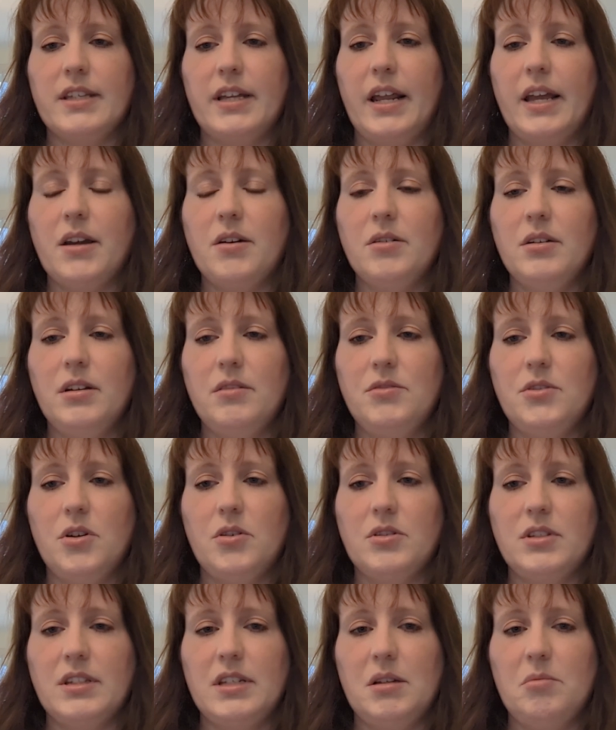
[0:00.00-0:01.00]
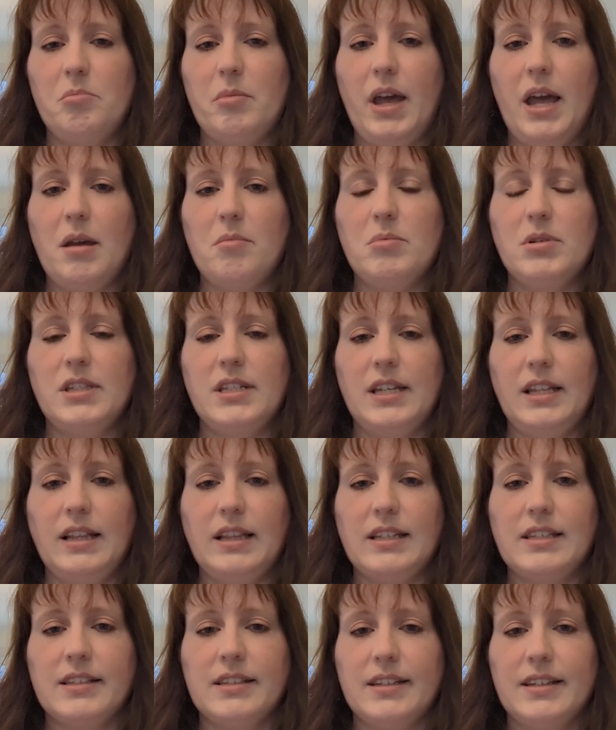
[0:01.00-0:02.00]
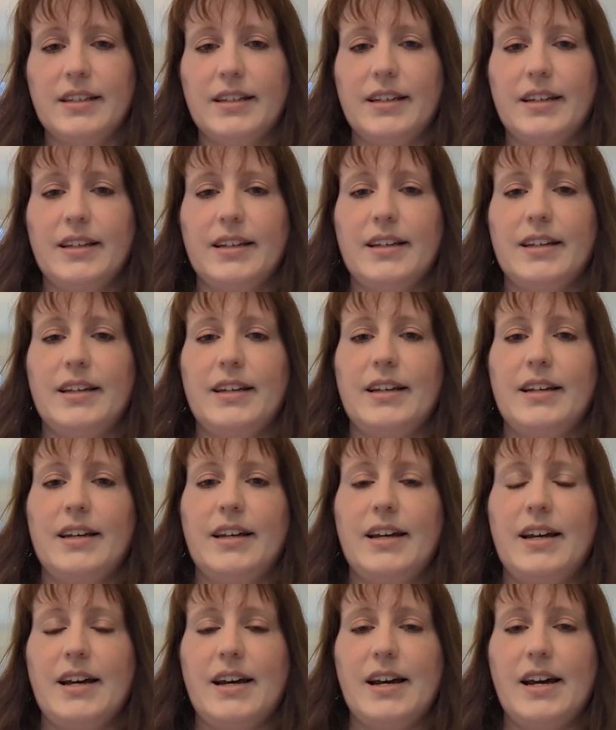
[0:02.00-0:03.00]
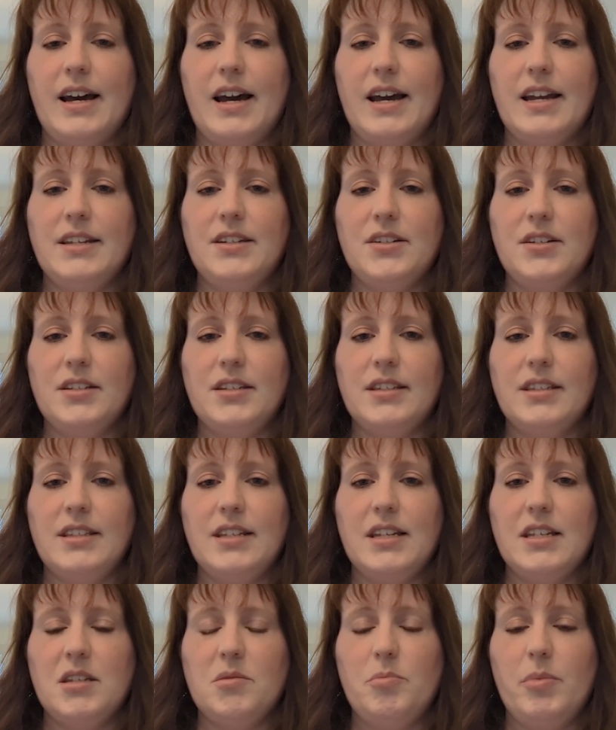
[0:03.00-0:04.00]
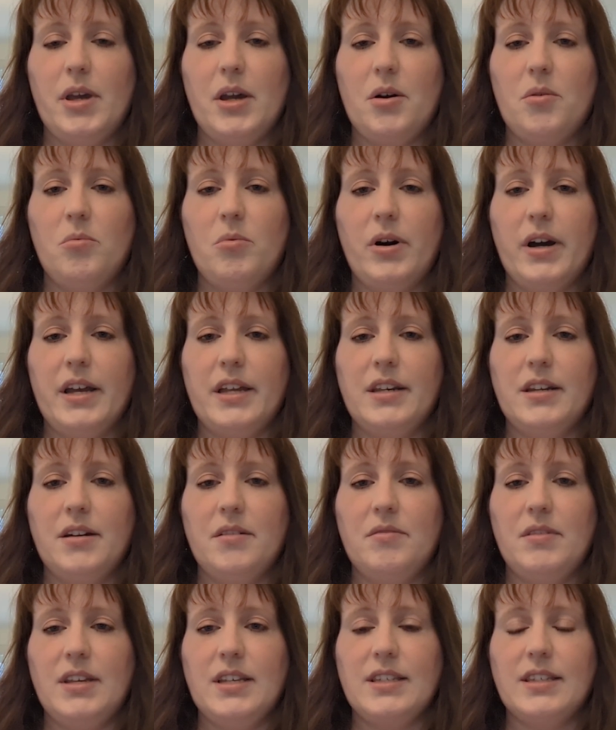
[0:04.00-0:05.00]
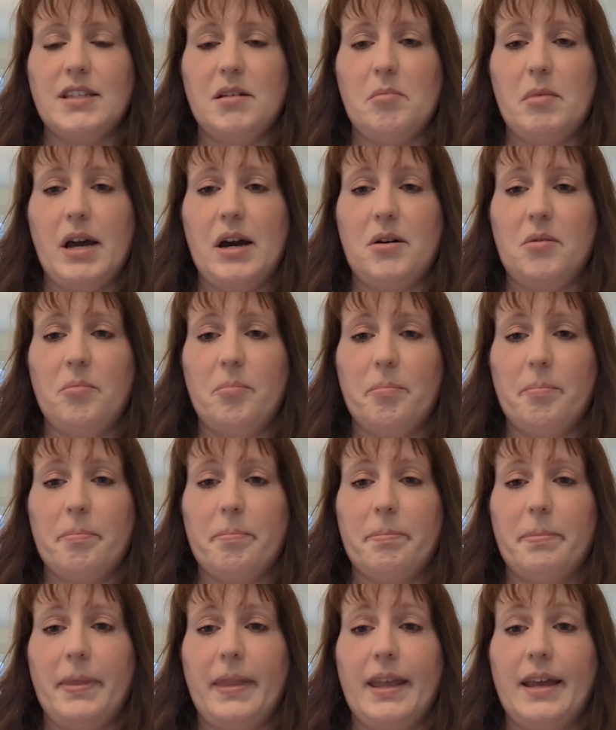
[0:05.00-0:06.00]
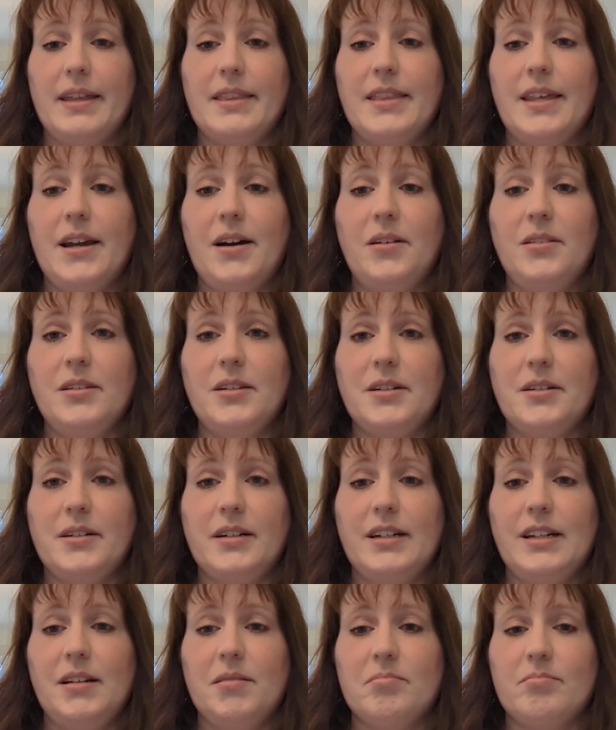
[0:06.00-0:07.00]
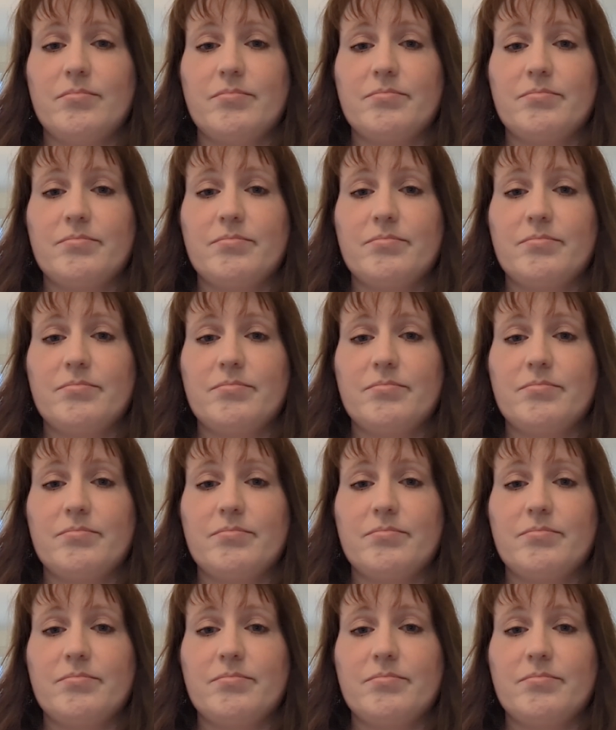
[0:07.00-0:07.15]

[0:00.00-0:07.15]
that I could have chosen in May but didn't. I just need to pick one of these somehow. They all look good.